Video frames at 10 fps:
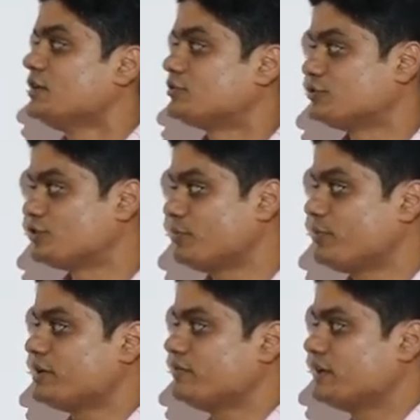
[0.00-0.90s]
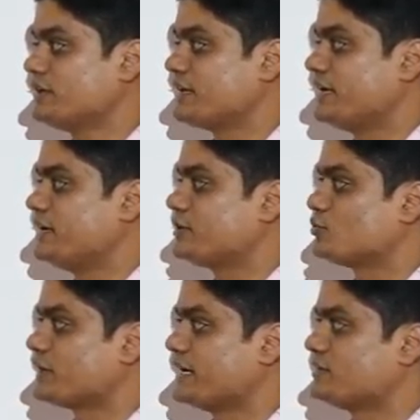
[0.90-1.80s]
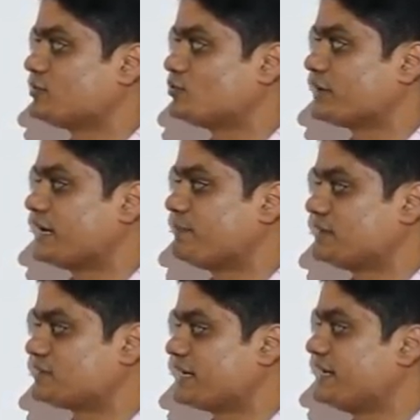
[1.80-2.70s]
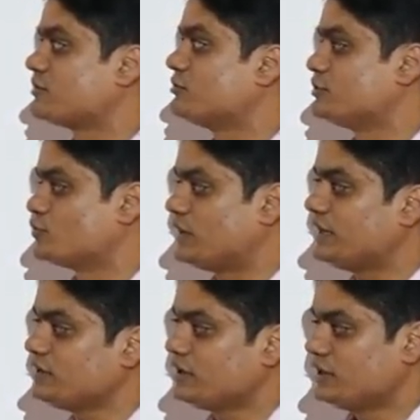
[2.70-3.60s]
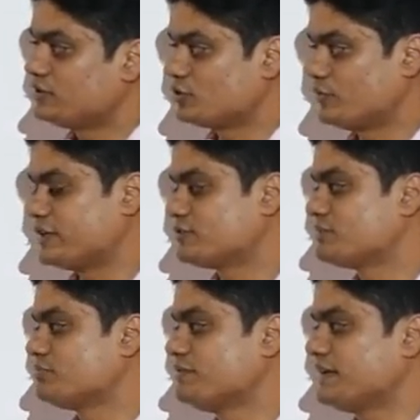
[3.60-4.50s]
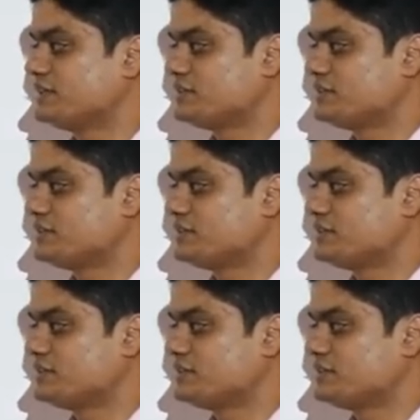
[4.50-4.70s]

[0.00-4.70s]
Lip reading: So 0.1 k, 2k, 2k plus k equal to 1. So when you simplify